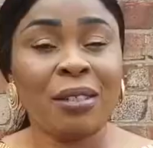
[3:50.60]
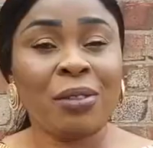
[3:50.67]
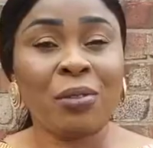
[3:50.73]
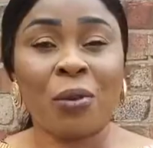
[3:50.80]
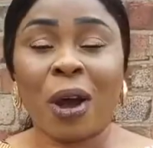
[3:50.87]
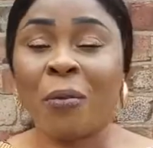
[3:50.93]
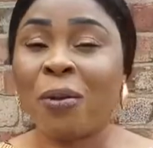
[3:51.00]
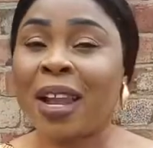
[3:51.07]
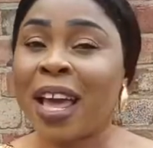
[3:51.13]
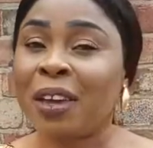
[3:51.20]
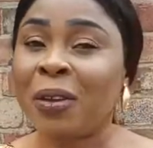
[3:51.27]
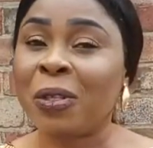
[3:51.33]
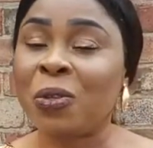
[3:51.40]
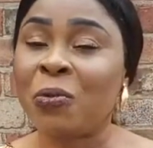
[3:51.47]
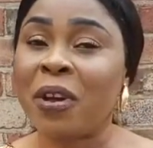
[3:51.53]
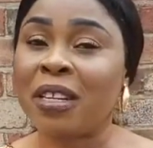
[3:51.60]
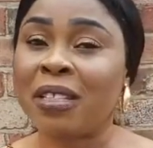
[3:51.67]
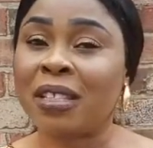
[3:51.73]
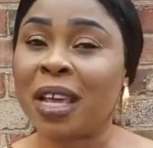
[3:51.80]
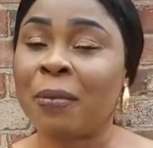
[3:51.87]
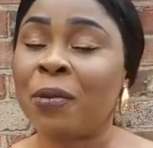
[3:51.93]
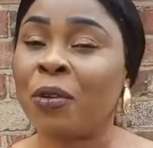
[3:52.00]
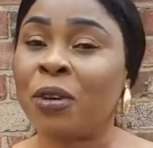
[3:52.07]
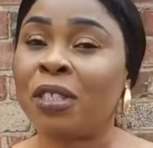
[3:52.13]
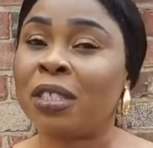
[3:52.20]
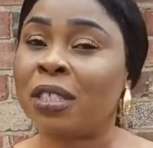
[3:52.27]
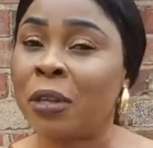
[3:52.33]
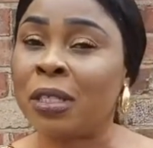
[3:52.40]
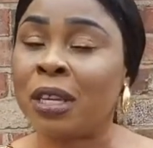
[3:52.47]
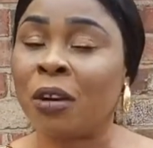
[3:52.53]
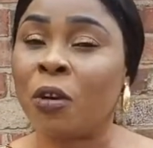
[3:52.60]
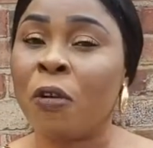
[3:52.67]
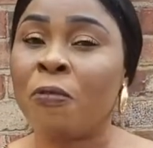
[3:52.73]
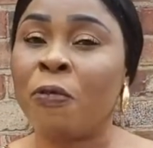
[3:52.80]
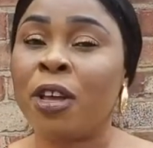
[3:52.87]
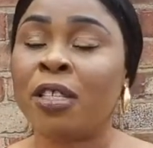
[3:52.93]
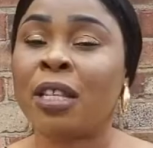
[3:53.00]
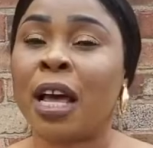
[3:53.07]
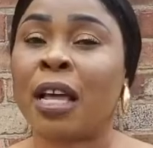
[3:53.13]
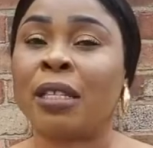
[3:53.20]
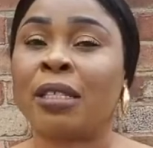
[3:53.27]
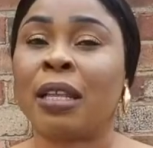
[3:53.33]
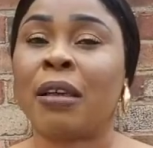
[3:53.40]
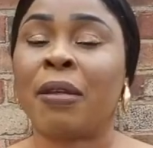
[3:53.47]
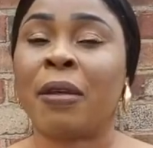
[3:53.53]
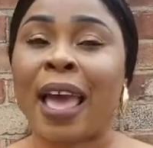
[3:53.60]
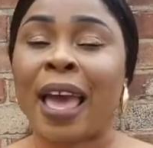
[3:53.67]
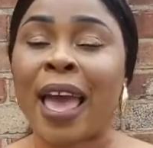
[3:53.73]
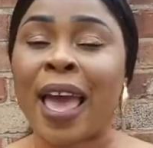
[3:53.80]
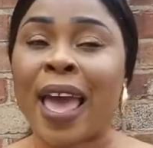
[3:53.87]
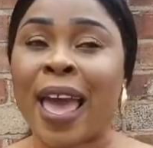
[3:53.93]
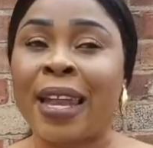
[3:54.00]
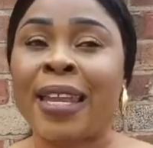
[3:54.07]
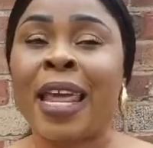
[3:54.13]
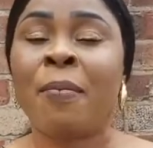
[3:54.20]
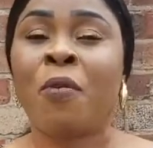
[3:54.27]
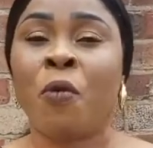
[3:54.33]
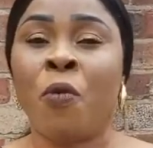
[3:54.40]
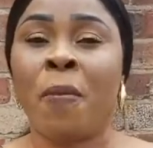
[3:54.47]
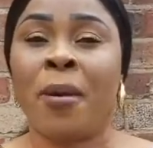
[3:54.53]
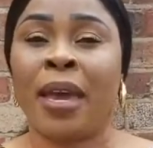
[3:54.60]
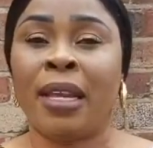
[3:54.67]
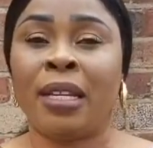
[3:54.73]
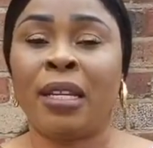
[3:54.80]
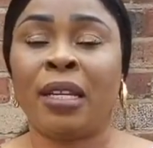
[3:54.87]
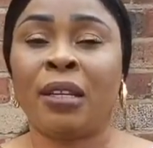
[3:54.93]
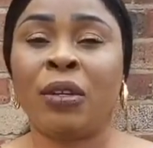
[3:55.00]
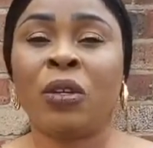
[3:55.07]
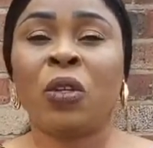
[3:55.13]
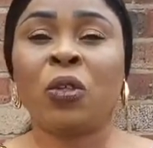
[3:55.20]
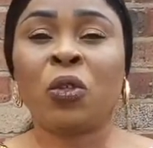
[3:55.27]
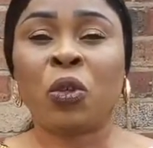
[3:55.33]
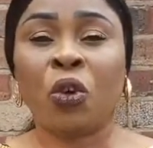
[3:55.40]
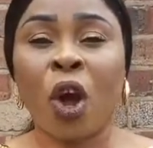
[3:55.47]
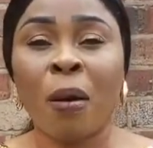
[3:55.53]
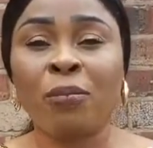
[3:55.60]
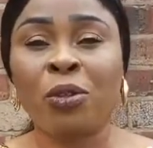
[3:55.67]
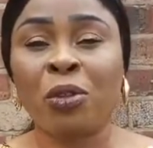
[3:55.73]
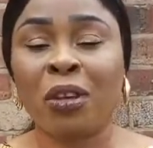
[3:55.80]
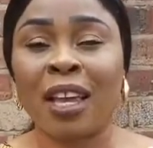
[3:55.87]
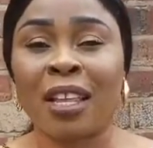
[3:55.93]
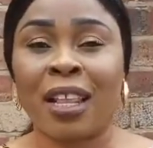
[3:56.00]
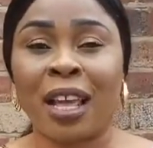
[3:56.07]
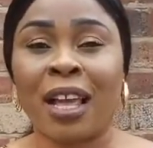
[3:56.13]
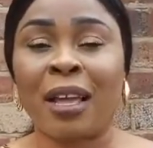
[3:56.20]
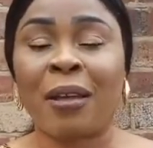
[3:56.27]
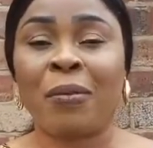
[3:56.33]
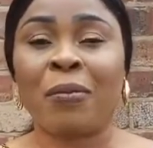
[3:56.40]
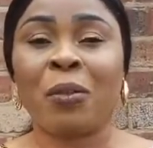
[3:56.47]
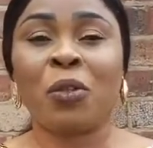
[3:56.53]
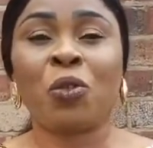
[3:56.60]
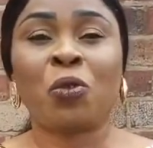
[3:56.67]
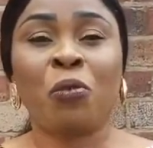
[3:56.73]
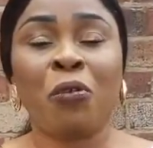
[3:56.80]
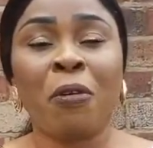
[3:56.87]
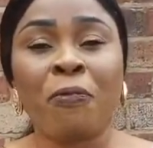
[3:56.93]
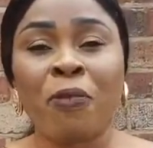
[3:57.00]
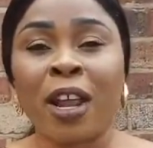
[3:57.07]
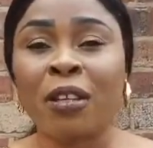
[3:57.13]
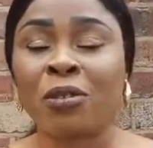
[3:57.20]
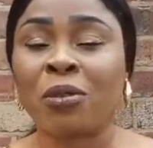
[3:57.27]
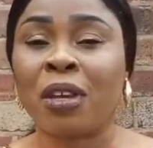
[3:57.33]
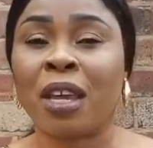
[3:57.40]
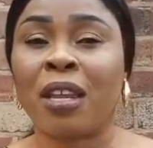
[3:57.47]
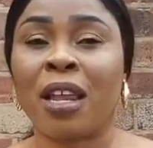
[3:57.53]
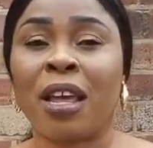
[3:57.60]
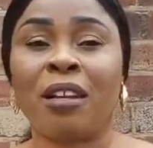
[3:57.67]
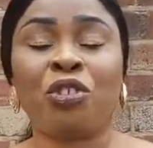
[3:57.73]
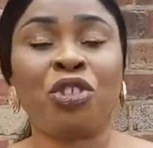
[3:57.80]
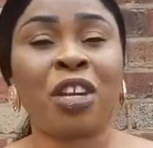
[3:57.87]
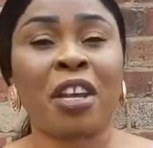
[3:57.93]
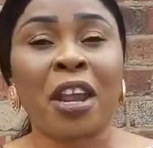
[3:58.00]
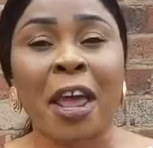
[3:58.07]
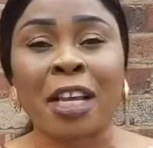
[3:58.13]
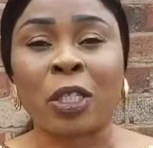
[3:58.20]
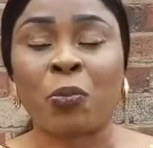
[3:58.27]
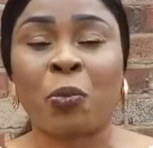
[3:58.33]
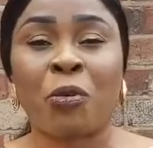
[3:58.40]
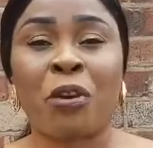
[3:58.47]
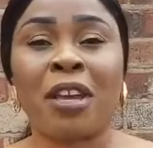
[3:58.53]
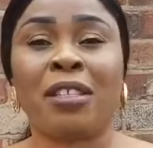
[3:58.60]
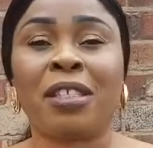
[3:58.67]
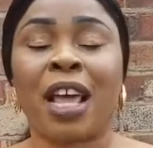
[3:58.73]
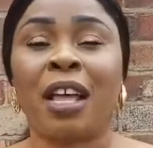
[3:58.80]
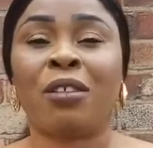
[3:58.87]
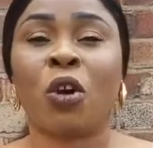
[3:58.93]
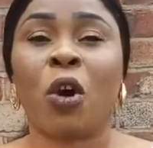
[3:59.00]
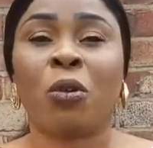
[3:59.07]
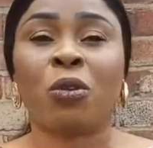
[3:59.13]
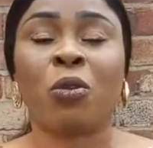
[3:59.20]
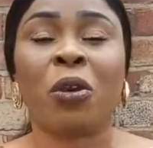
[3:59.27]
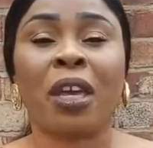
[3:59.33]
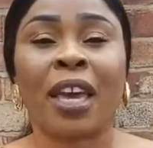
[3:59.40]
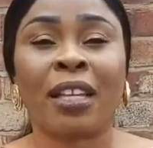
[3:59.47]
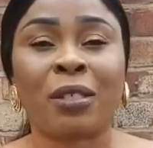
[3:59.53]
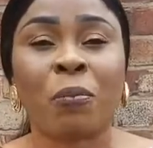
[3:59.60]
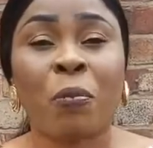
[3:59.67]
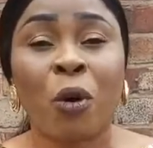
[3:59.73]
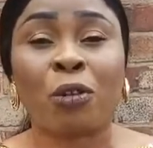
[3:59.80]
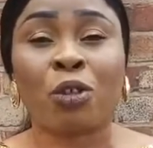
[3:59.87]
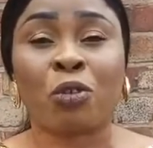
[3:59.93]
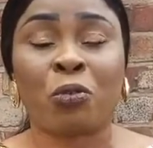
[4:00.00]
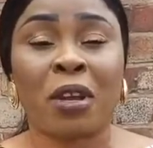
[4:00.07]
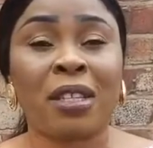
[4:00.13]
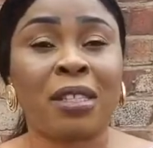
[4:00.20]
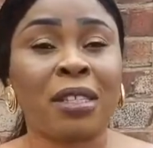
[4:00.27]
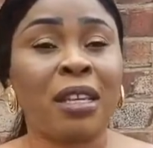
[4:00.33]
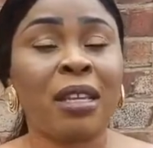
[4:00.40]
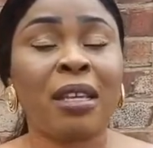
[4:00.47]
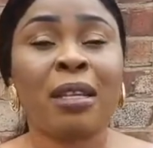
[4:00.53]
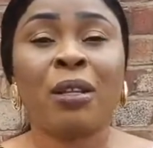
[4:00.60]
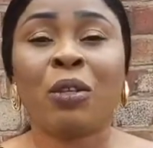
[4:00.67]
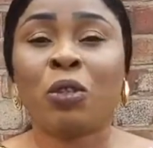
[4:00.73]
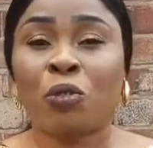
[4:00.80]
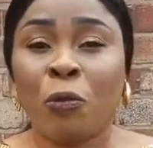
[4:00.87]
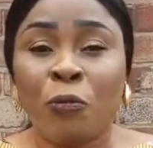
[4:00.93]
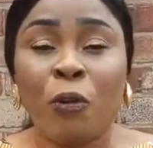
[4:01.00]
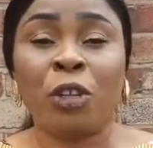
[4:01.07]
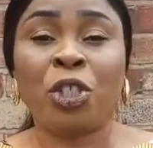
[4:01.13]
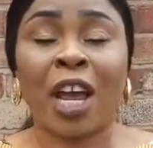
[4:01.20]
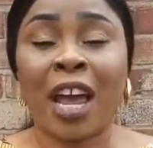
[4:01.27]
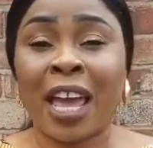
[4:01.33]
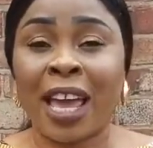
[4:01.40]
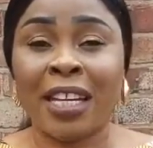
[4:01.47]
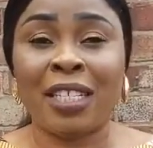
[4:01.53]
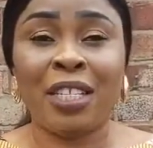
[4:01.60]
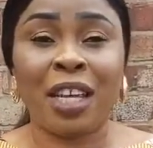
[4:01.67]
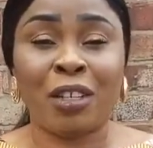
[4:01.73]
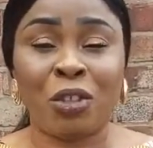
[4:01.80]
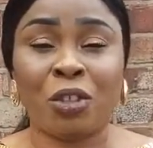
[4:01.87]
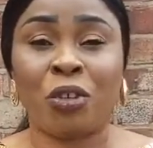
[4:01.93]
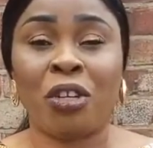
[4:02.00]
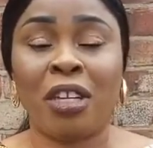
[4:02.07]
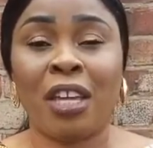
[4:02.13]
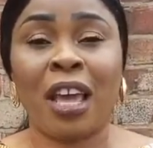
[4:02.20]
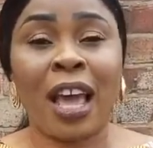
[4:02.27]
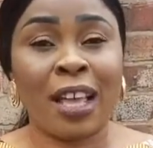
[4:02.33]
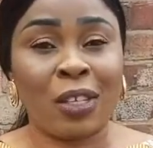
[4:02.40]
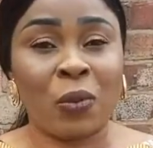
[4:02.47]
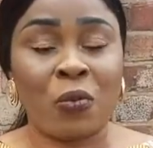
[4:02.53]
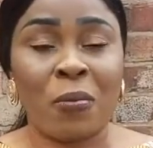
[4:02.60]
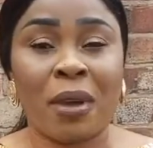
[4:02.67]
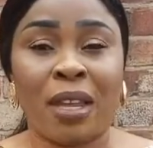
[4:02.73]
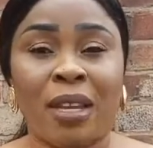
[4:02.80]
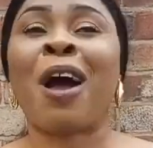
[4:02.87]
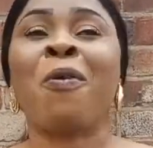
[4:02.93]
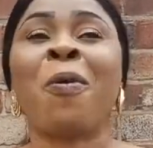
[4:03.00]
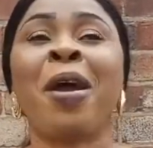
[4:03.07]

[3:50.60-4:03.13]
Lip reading: So I would like you to register, because it's a conference that enables women to come together, to reflect together, share their experience, and also get more strength to forge ahead in their journey as women. I will